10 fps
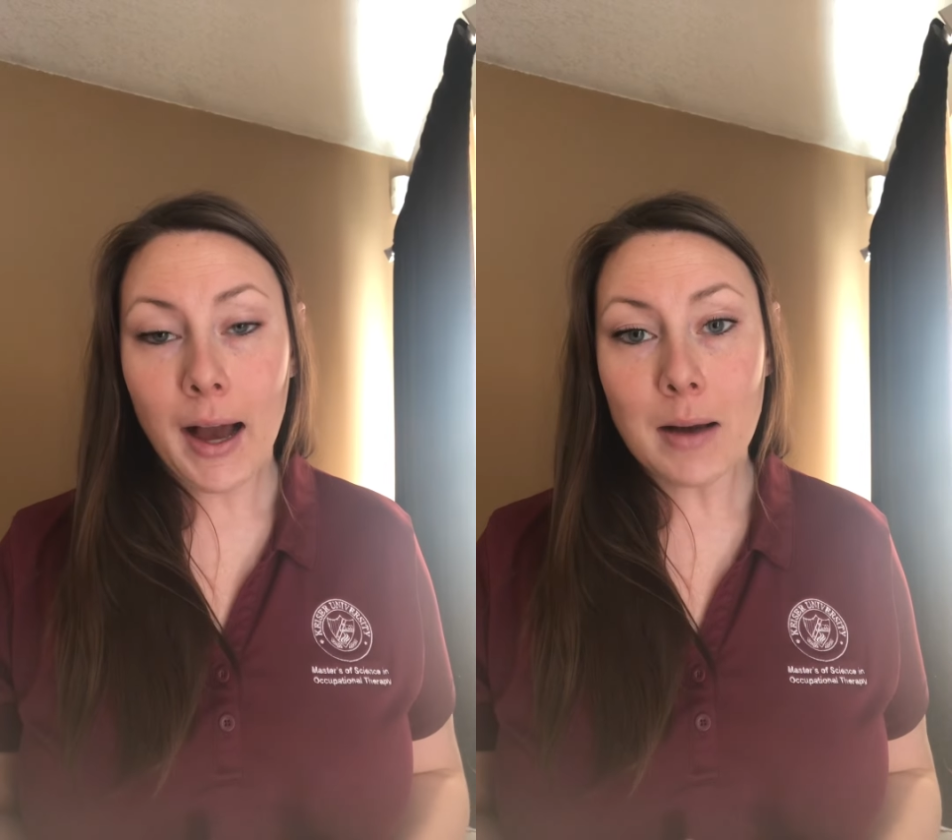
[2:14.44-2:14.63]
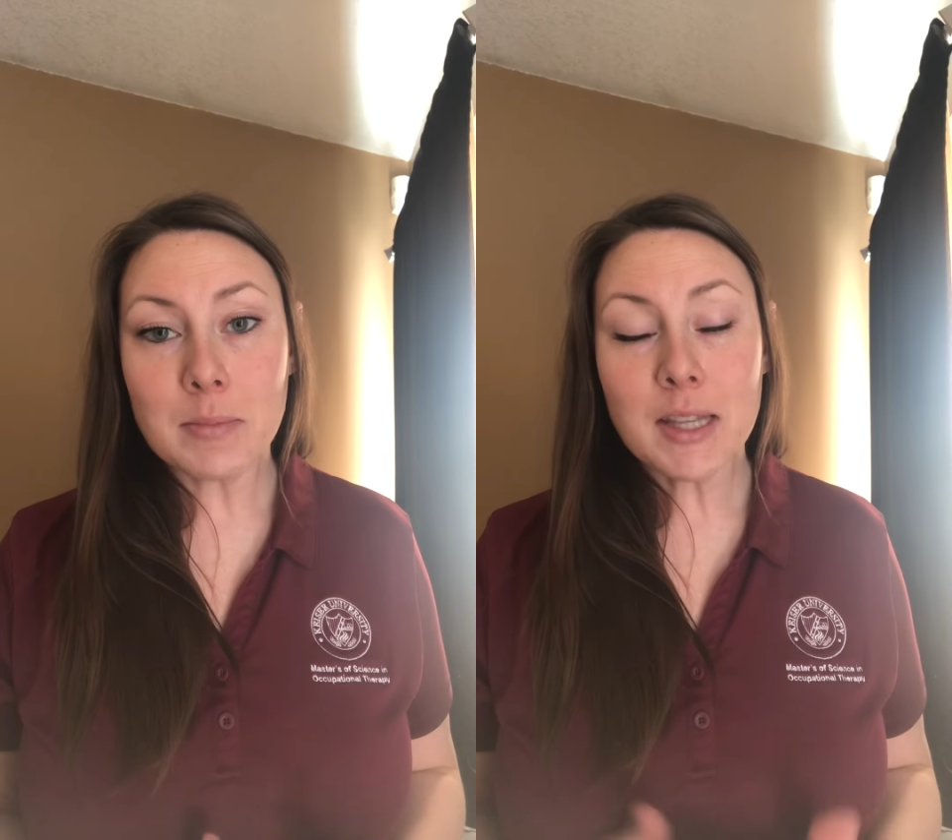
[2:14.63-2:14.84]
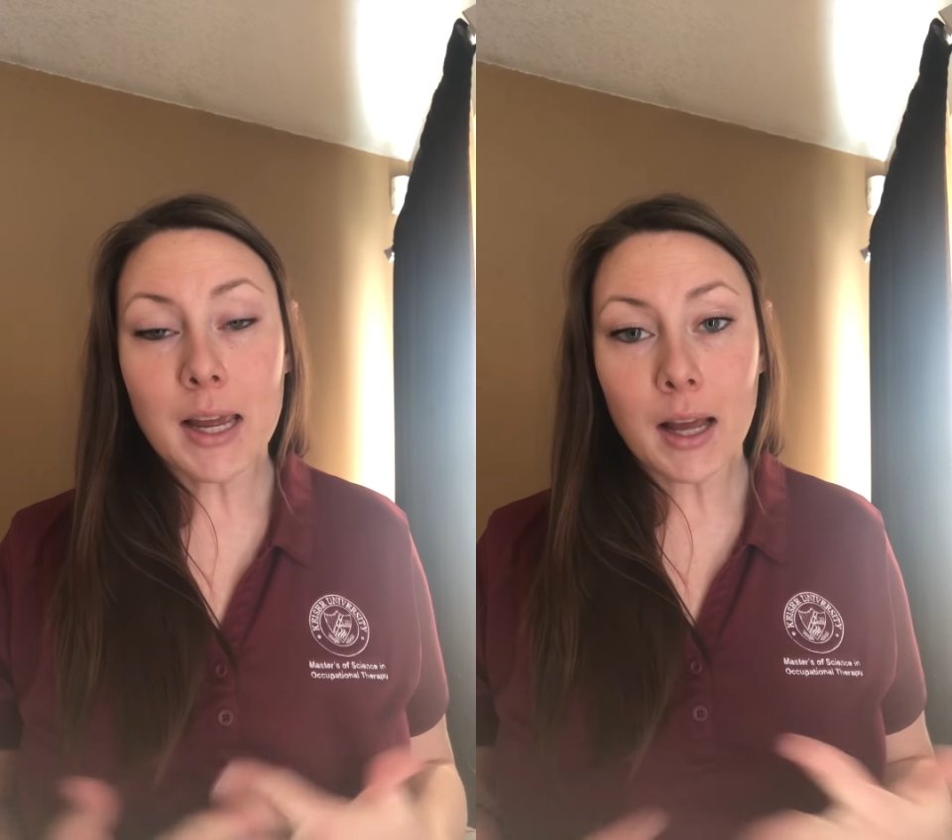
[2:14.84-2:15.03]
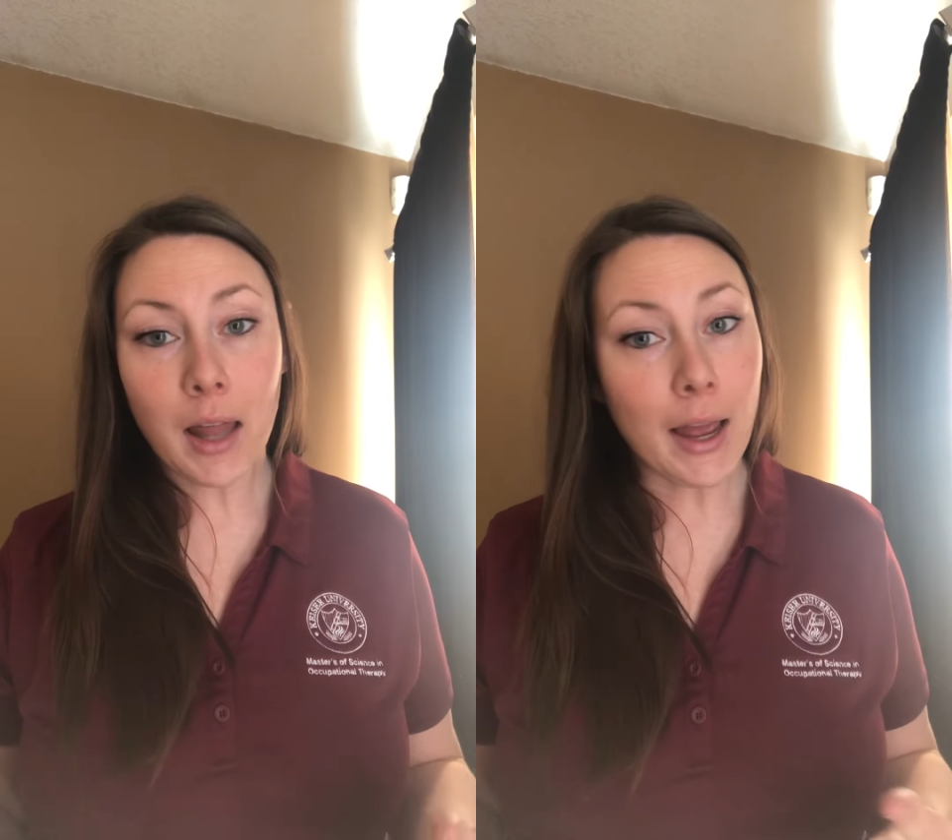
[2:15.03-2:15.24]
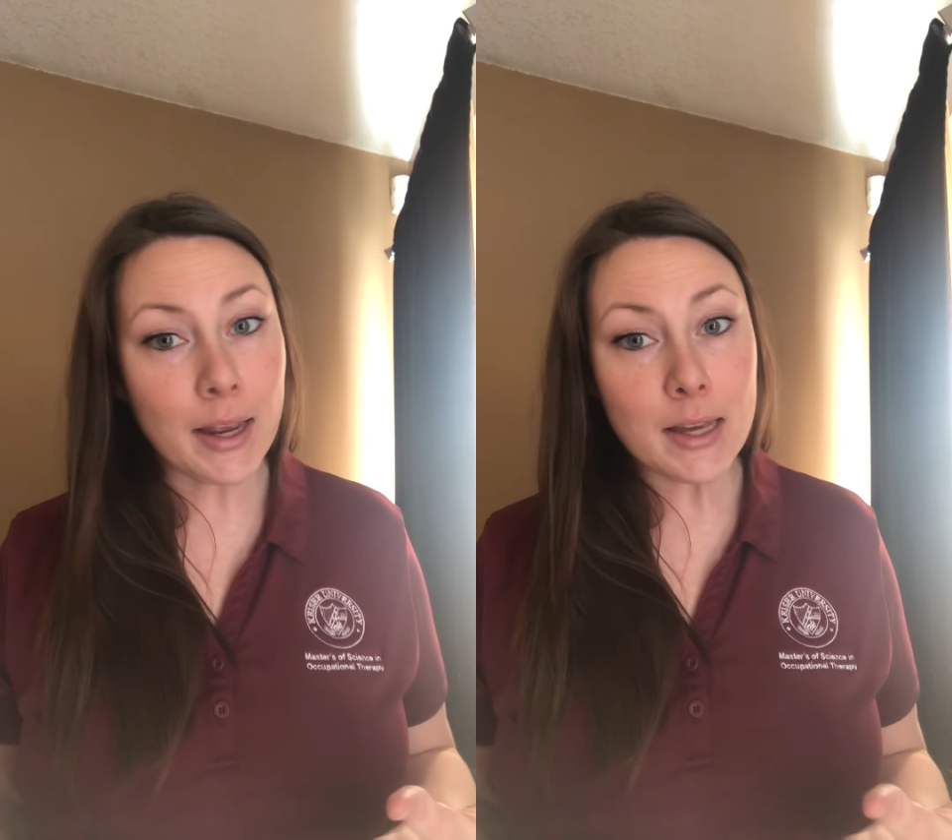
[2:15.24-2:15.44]
Say a
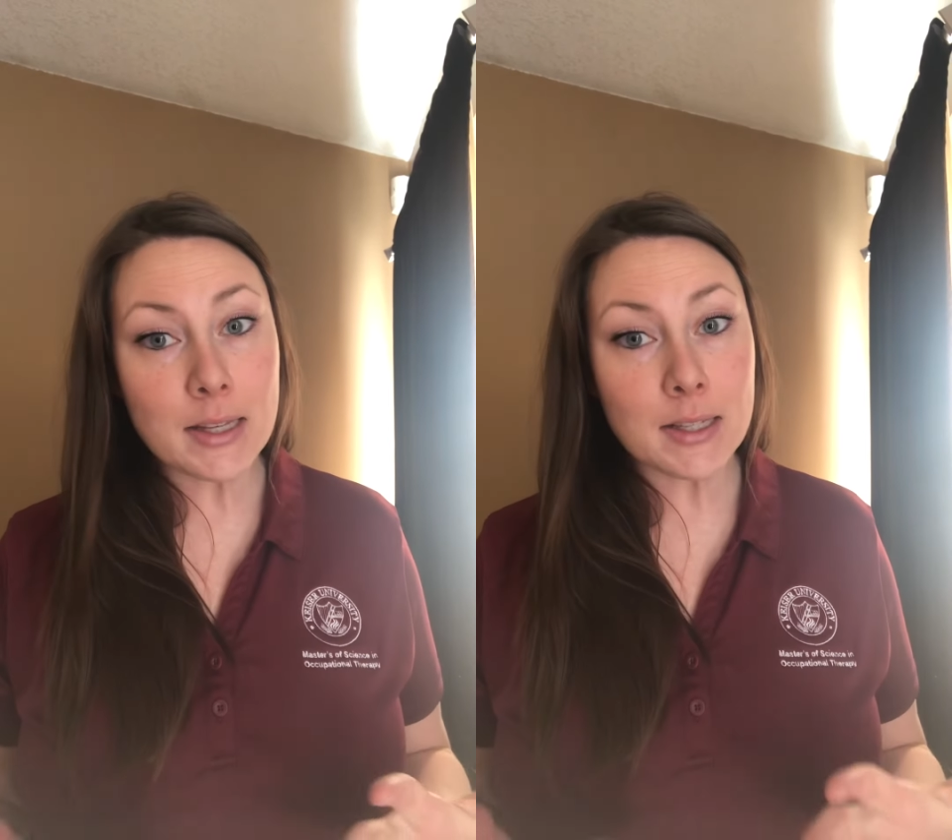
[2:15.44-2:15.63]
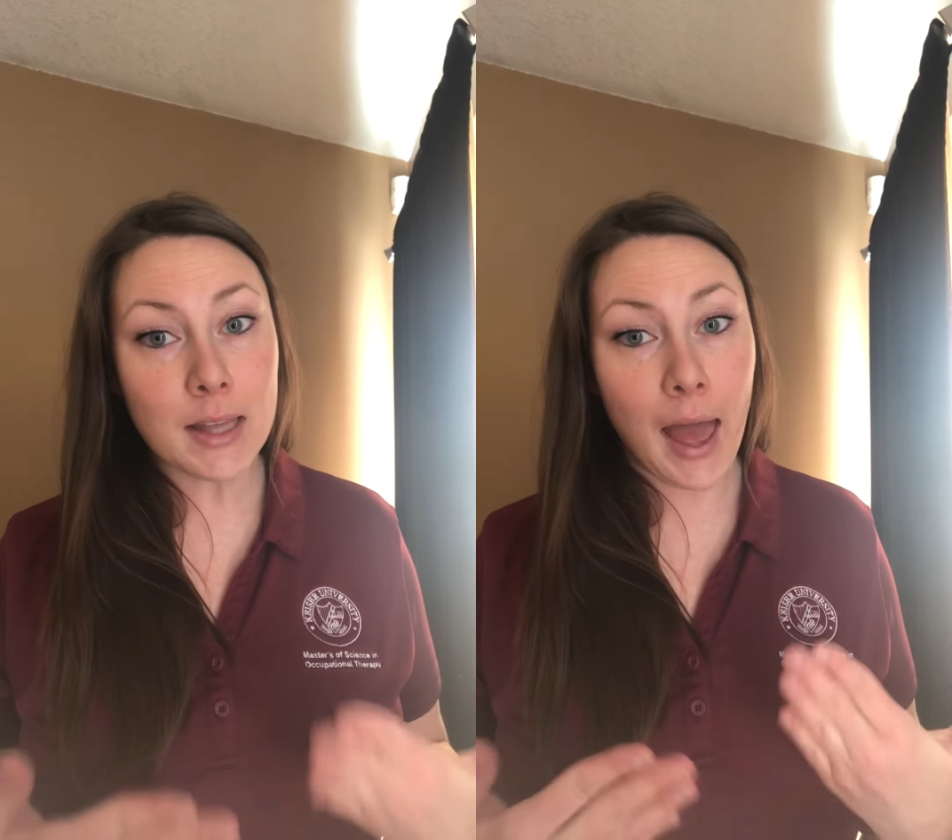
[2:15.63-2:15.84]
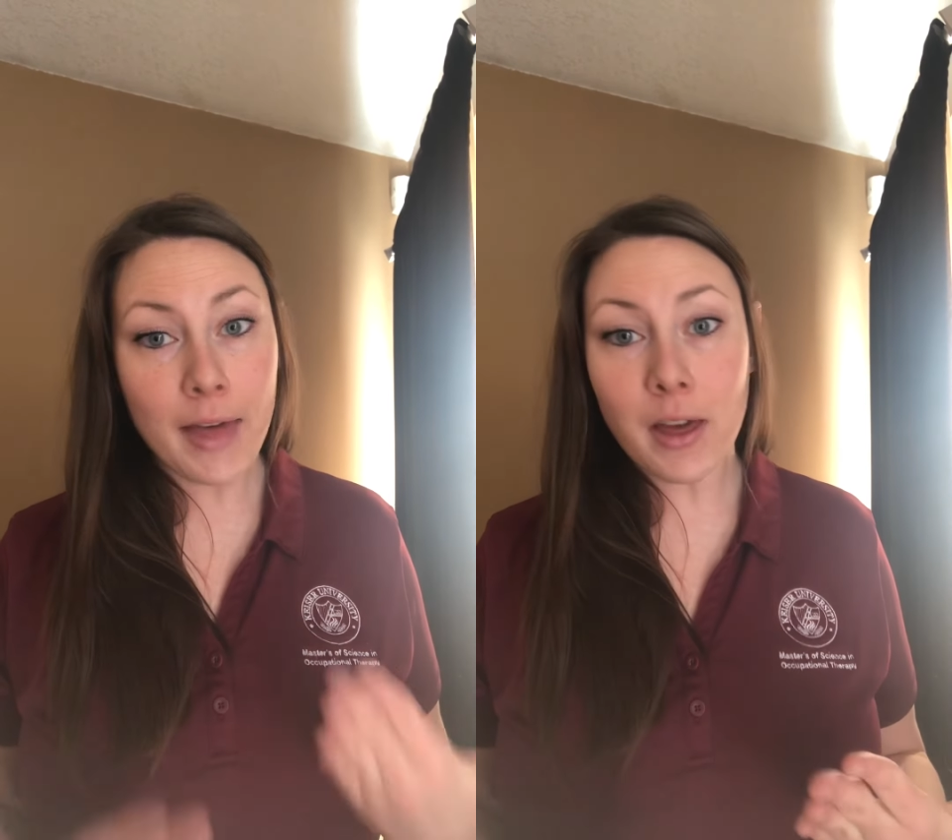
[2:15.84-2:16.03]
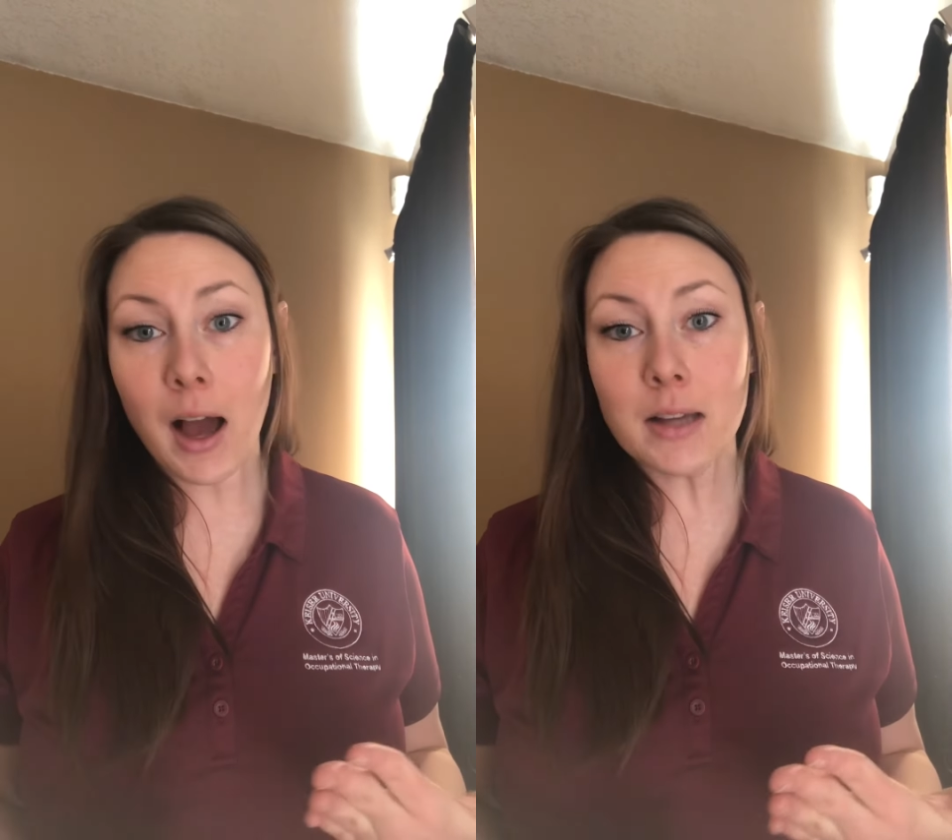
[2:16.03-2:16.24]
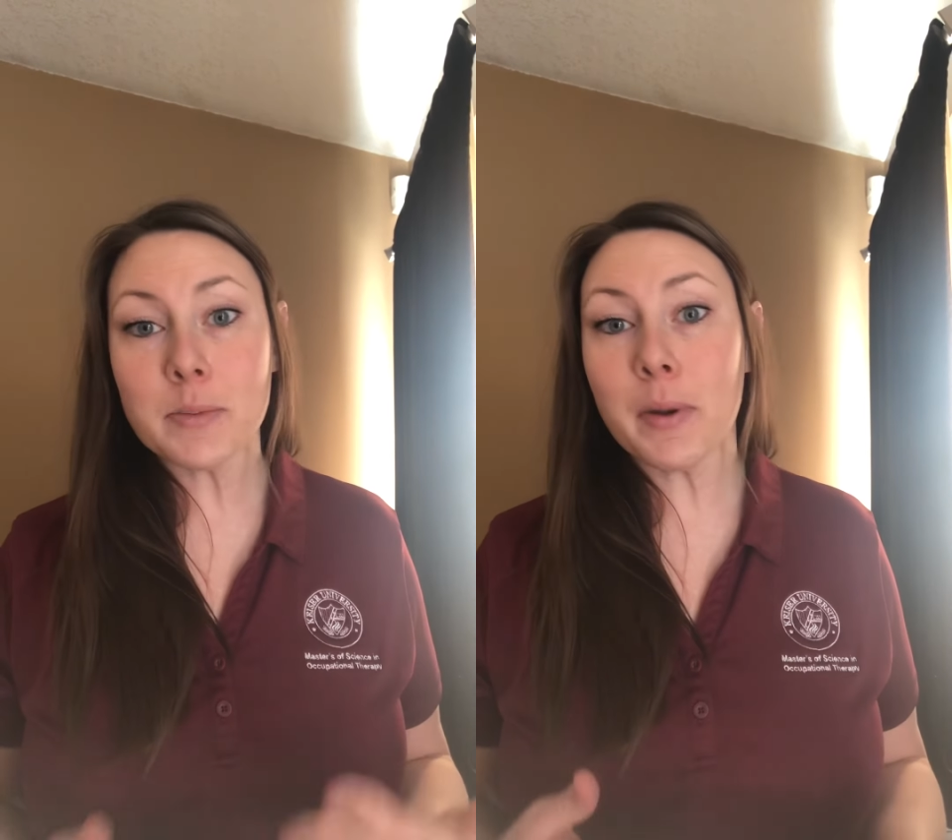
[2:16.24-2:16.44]
client is at the
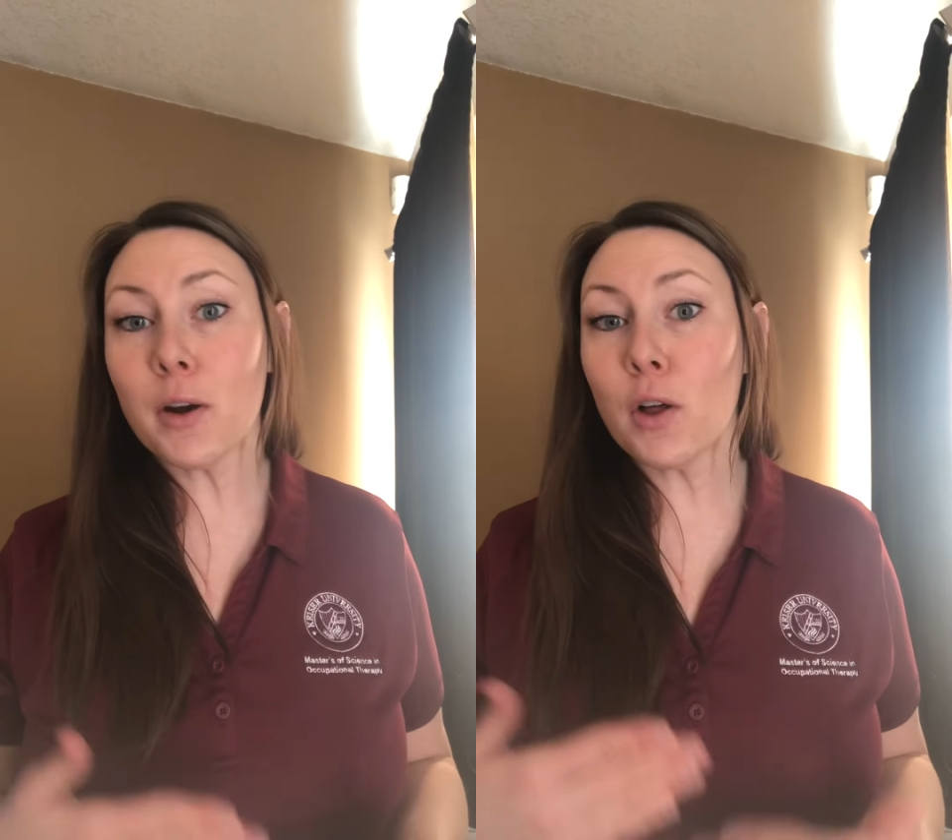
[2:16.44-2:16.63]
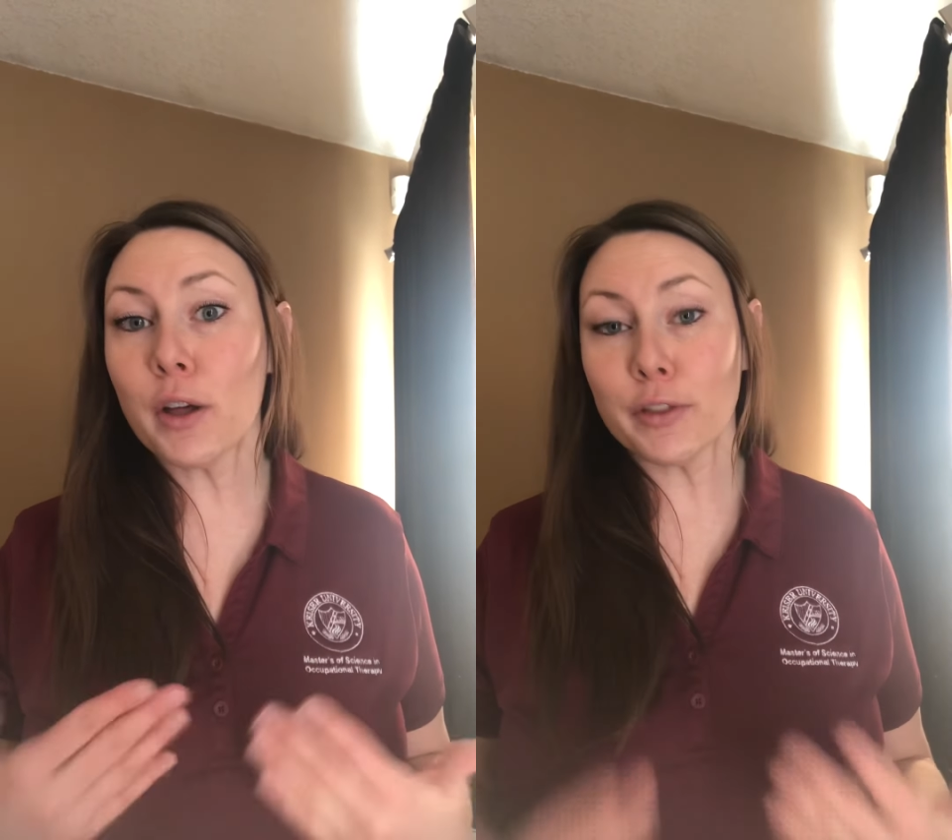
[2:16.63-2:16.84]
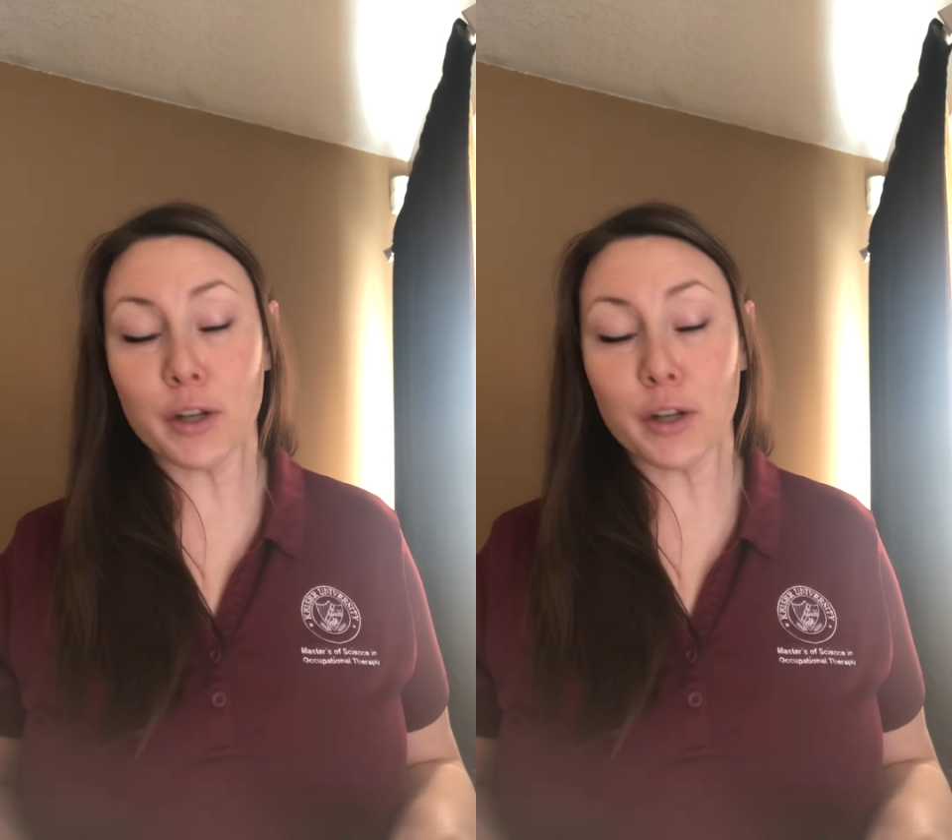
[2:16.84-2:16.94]
hospital and